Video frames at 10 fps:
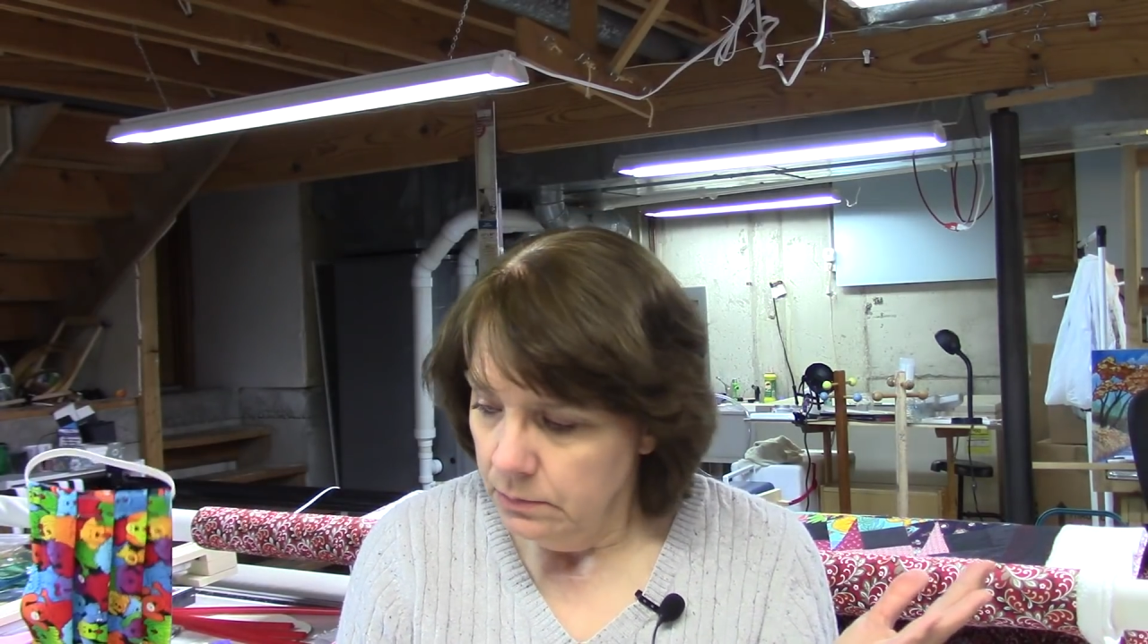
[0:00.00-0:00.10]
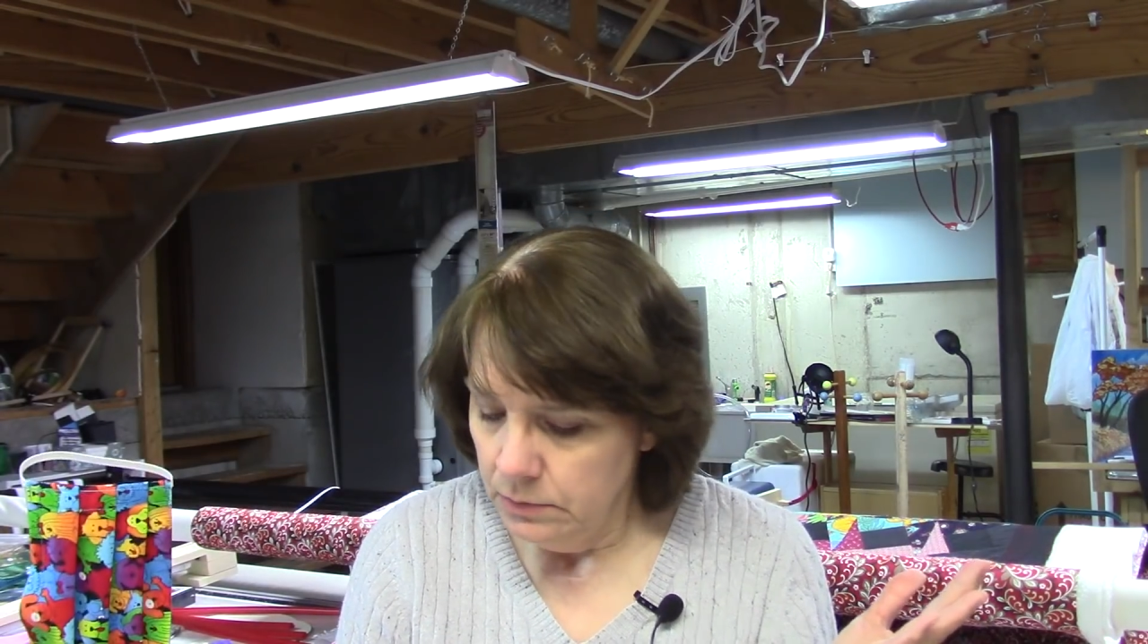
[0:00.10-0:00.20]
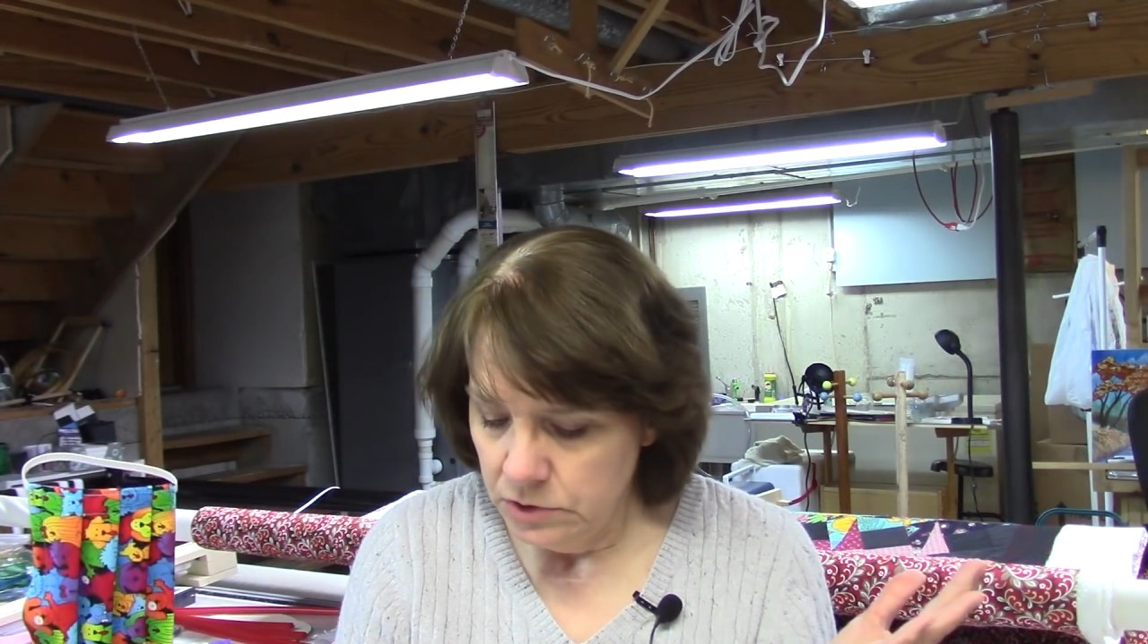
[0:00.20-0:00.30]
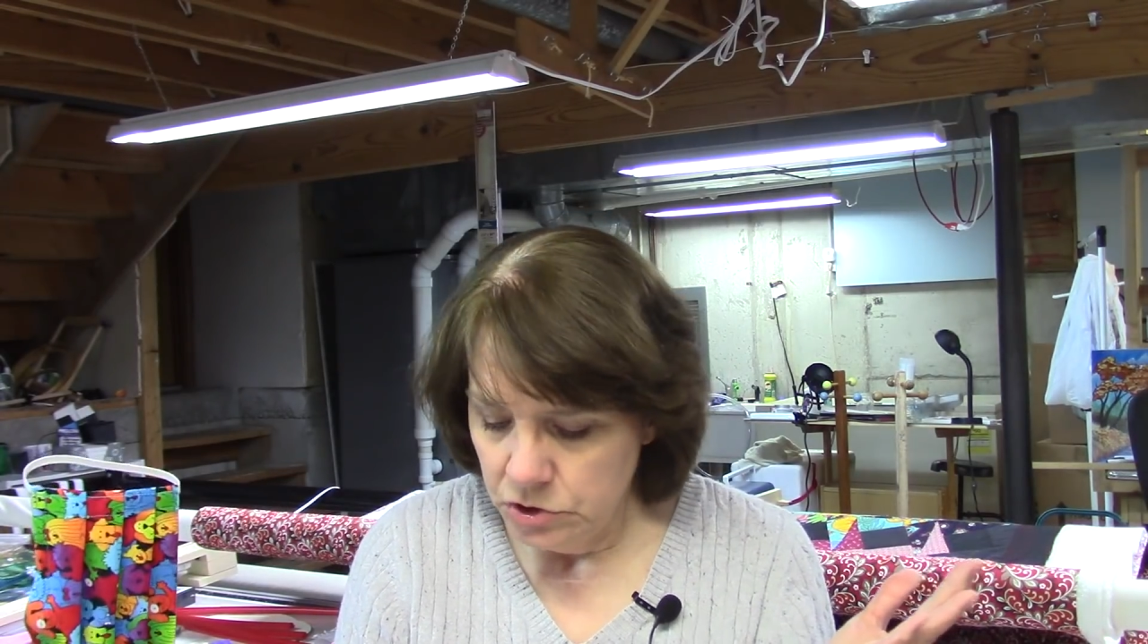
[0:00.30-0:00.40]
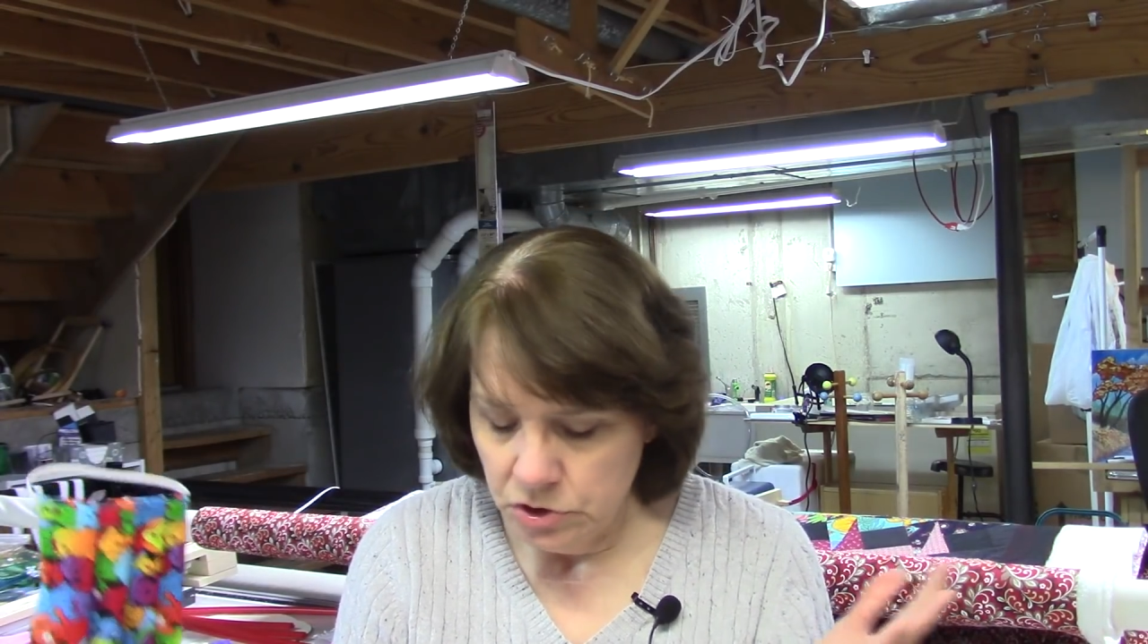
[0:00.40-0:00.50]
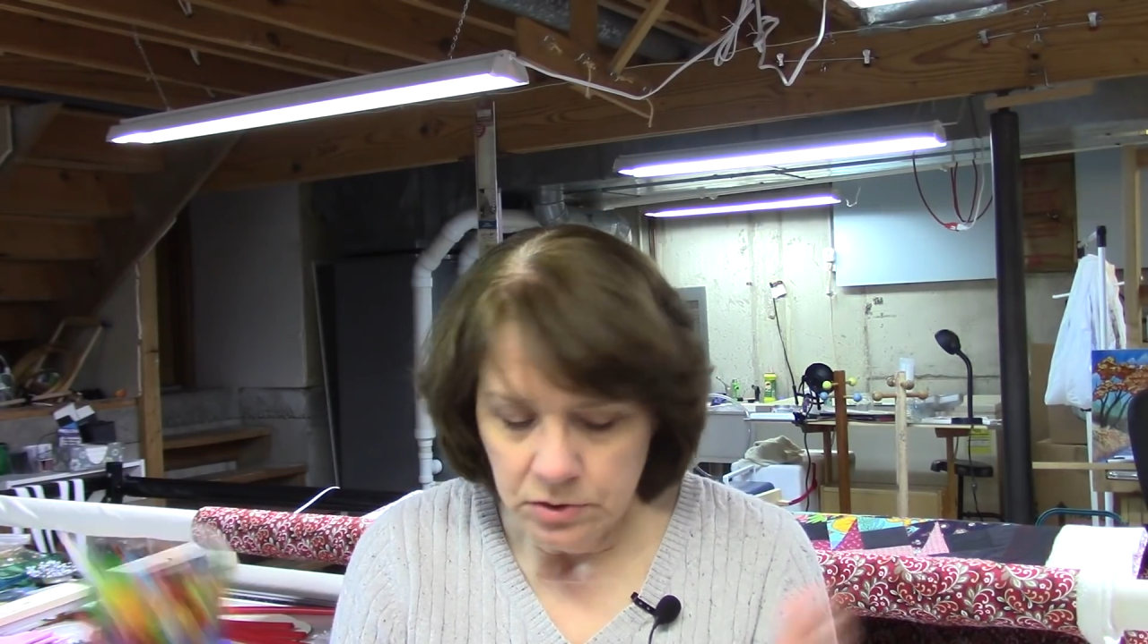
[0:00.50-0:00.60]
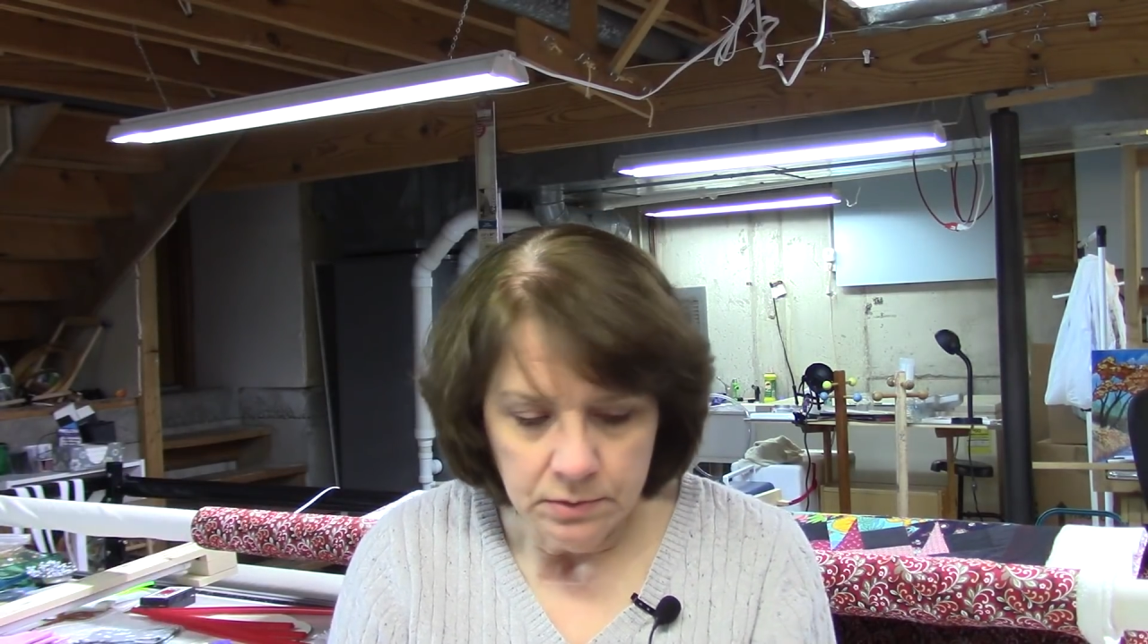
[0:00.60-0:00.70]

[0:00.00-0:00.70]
which